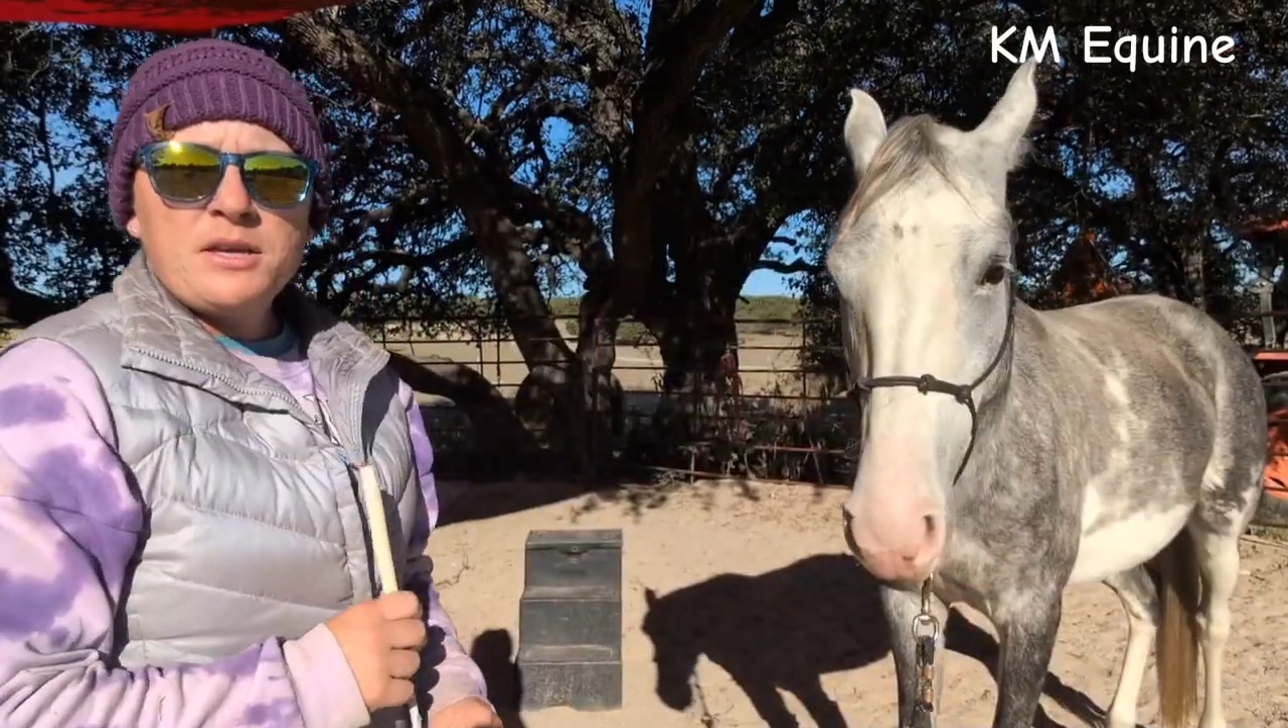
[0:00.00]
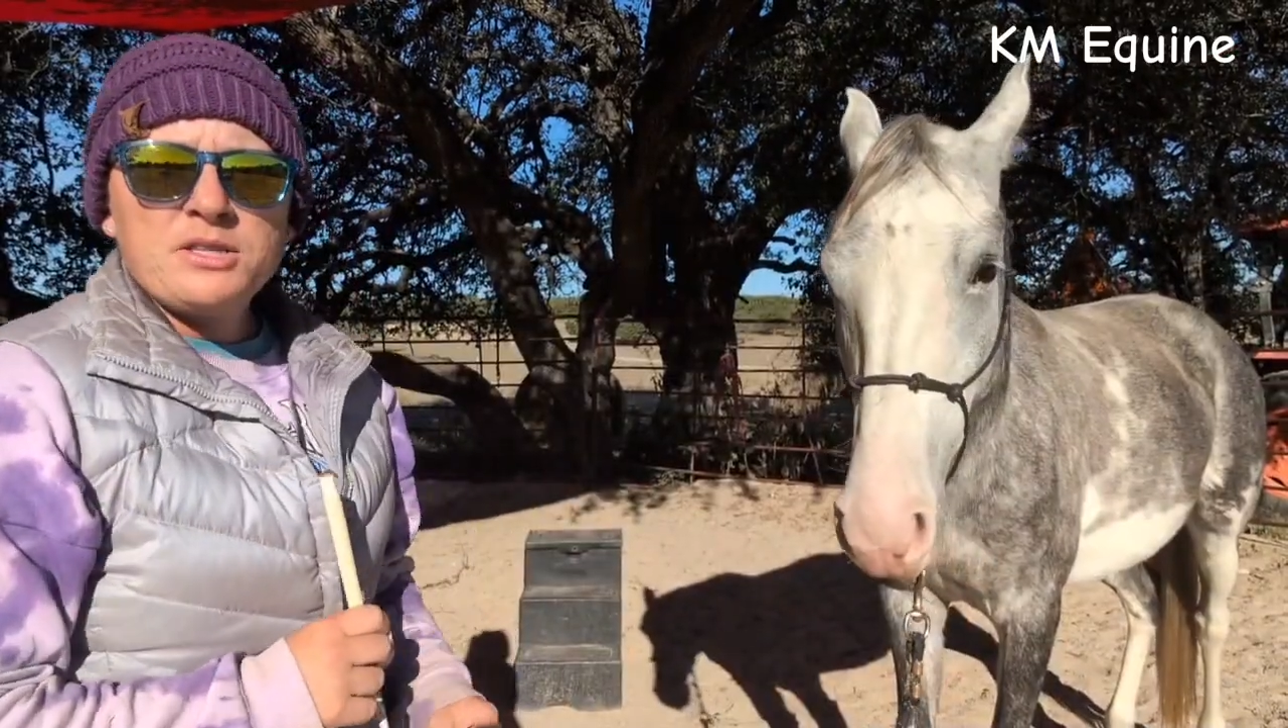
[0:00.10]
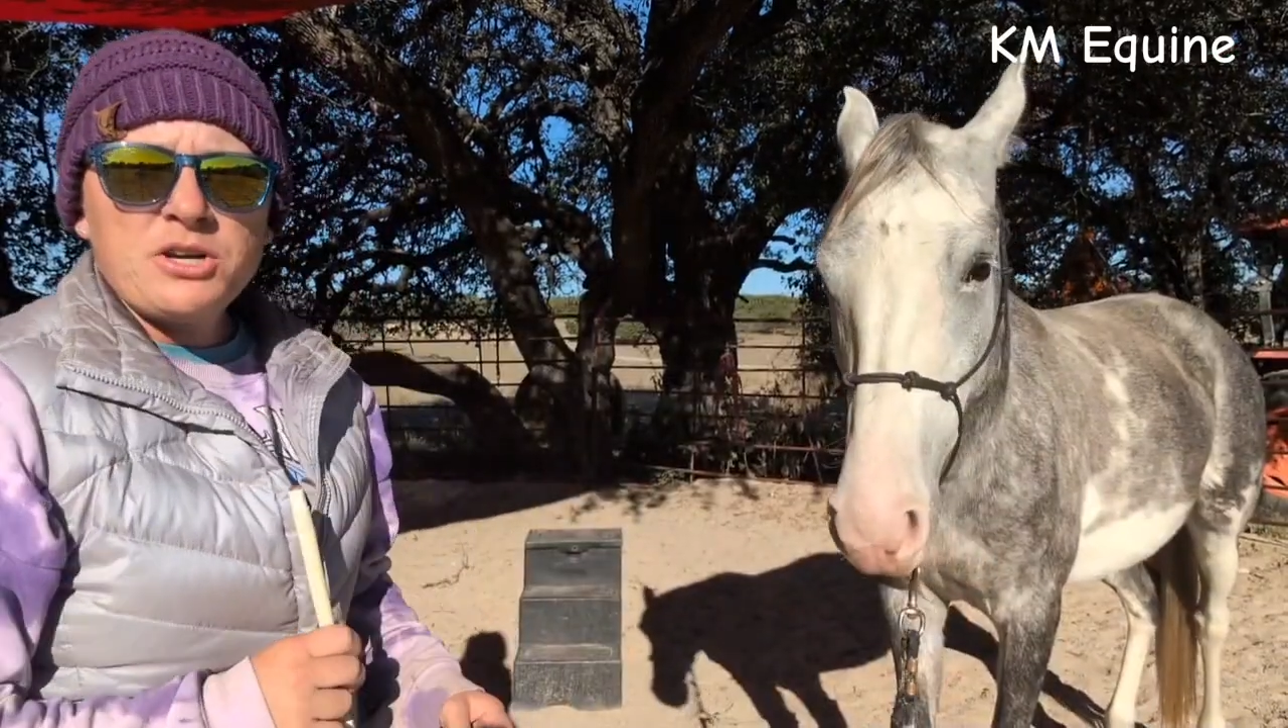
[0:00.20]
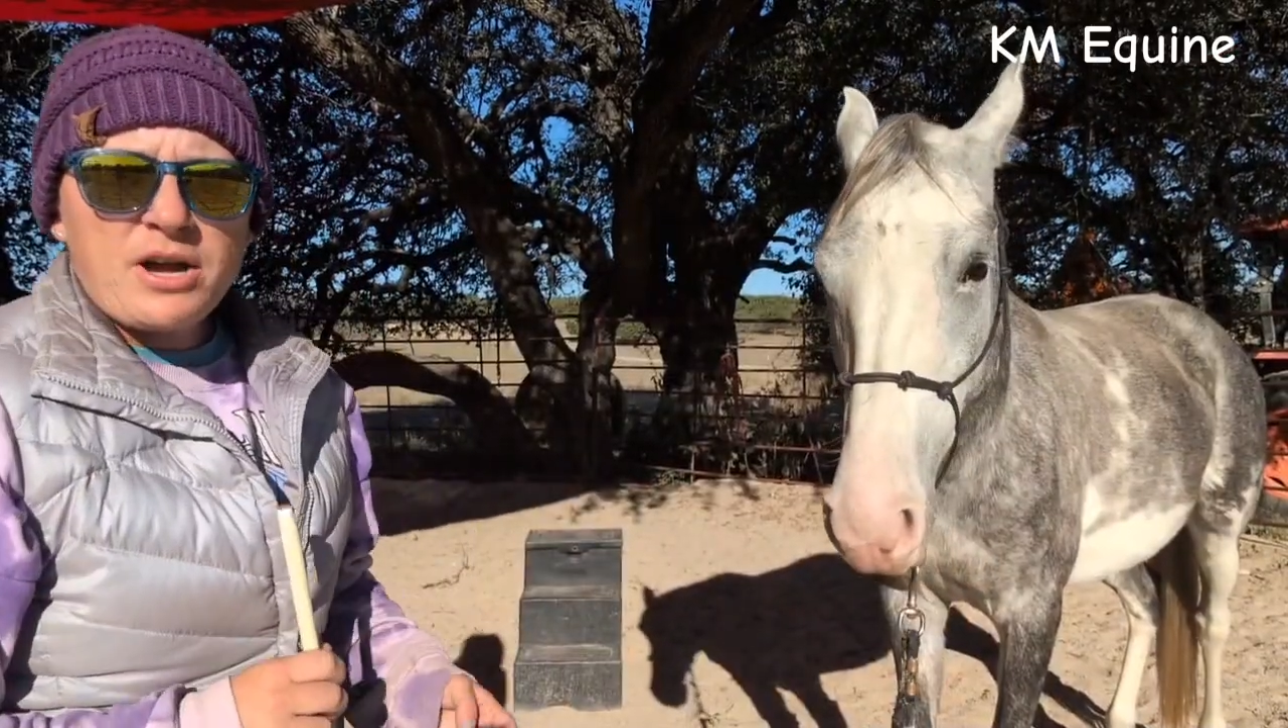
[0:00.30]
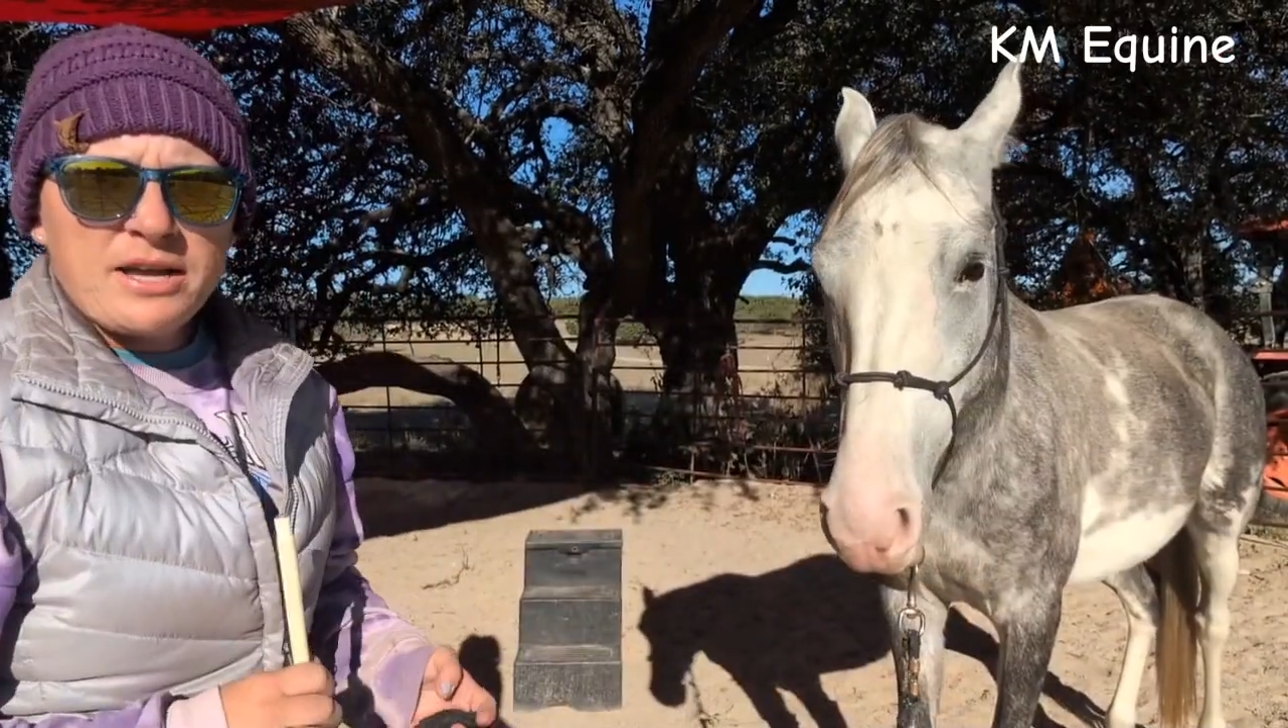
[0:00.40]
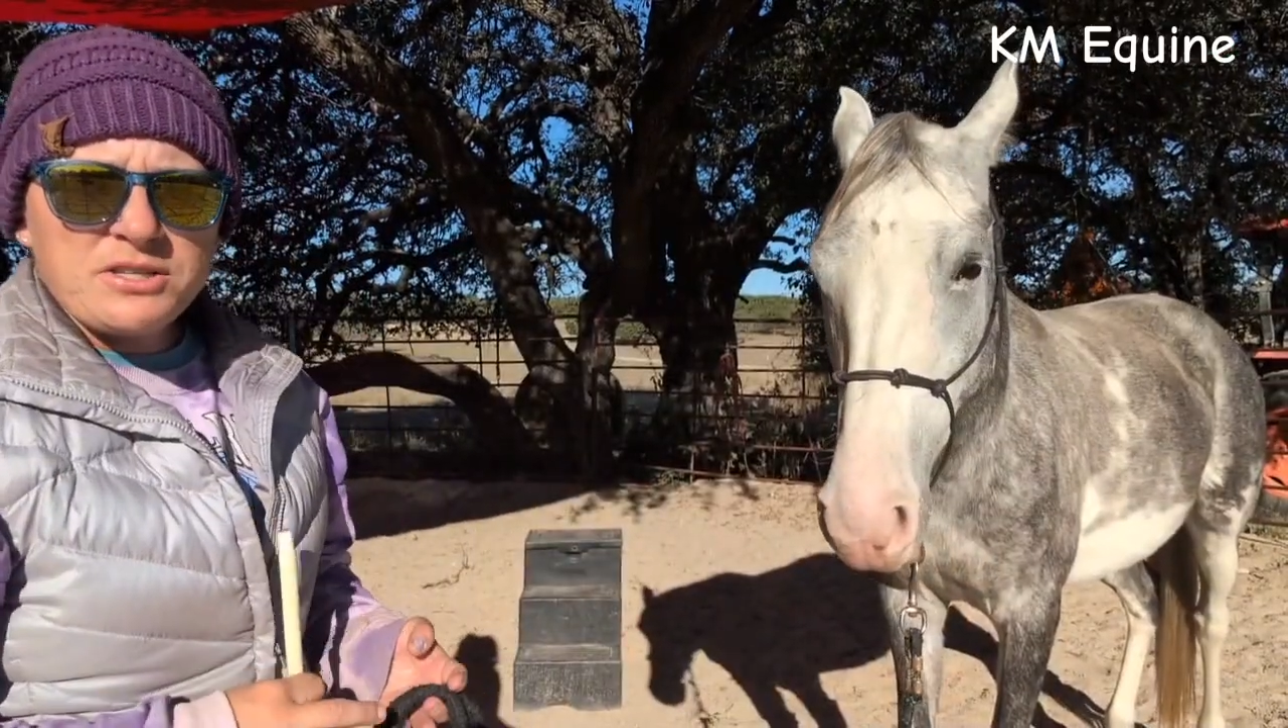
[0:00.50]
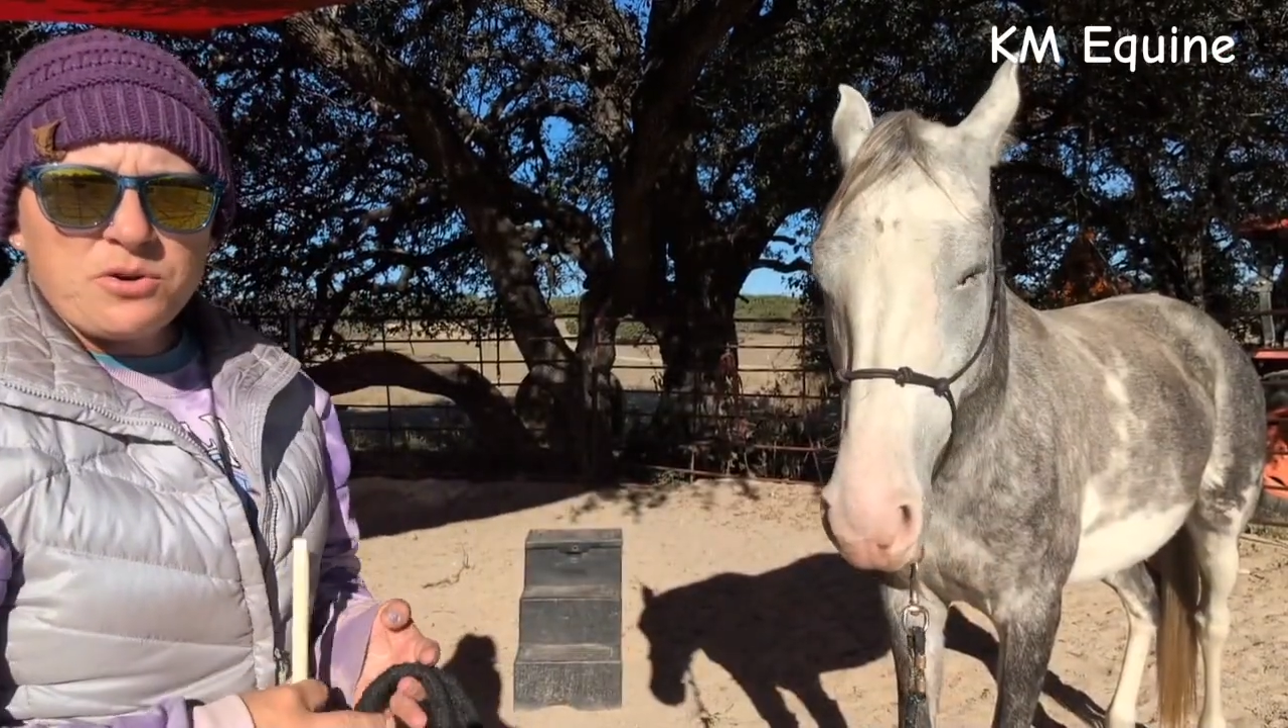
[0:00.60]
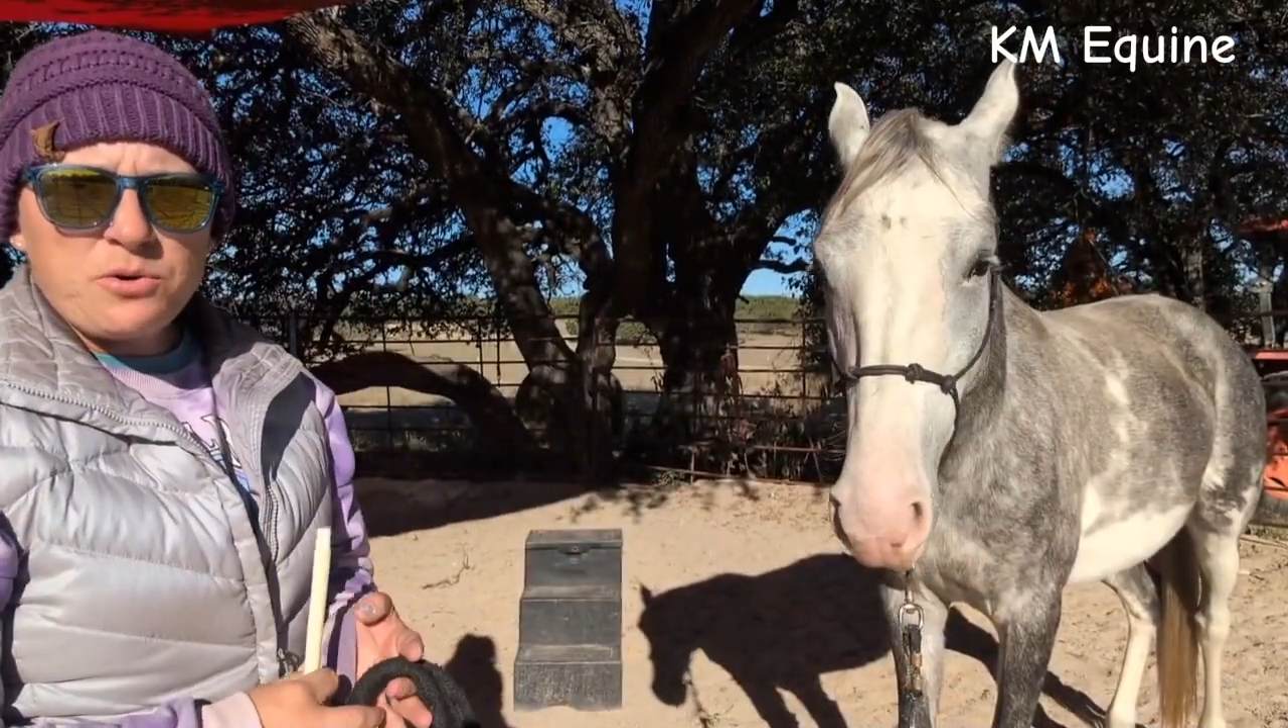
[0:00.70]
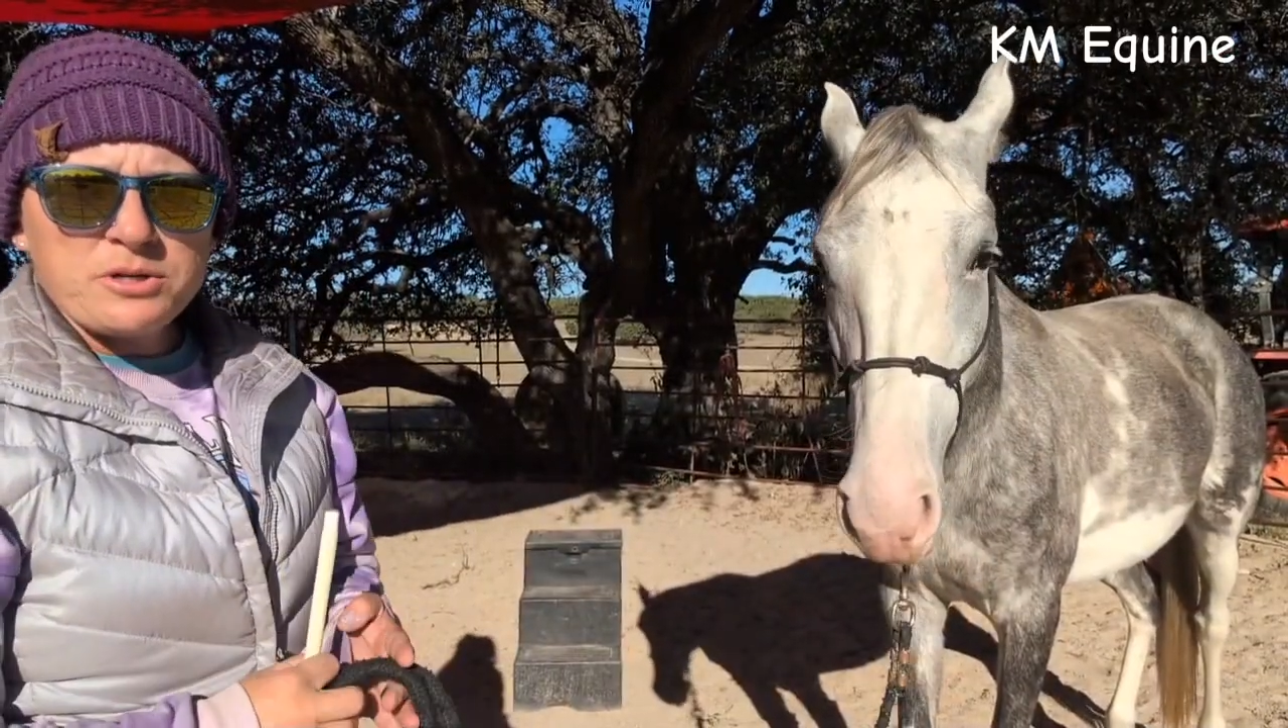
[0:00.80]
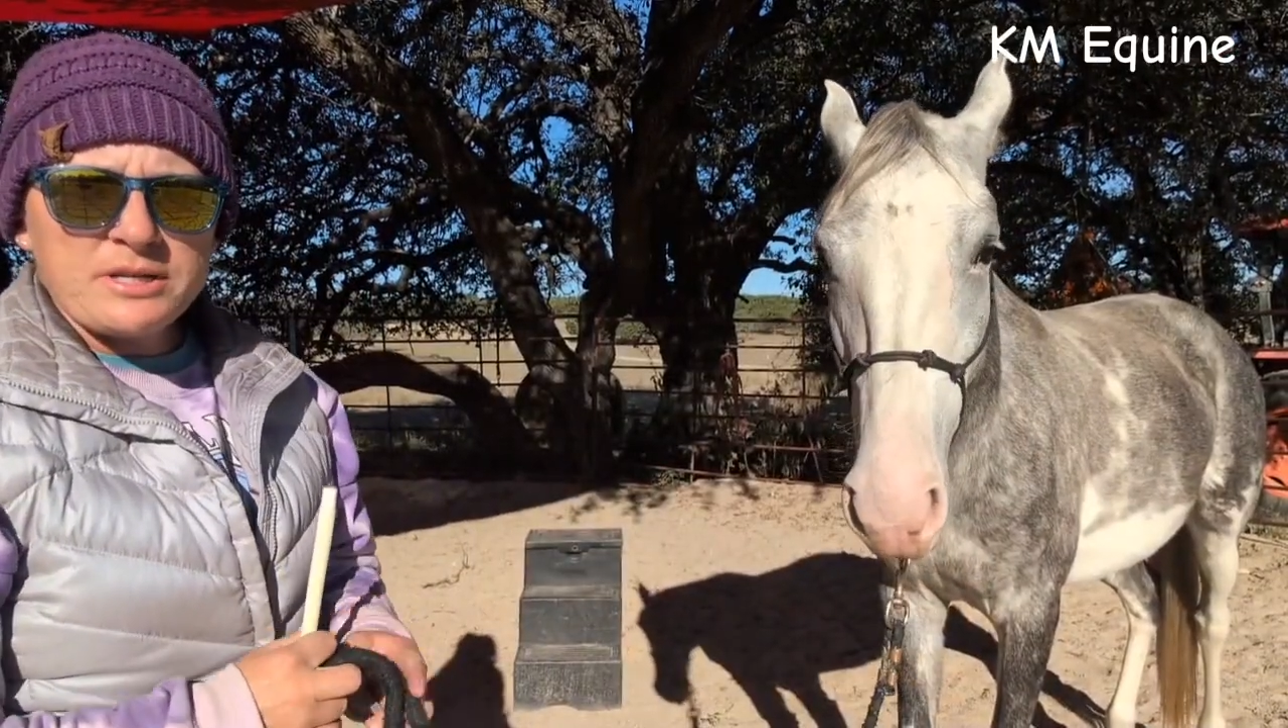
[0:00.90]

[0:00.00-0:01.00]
So as the horse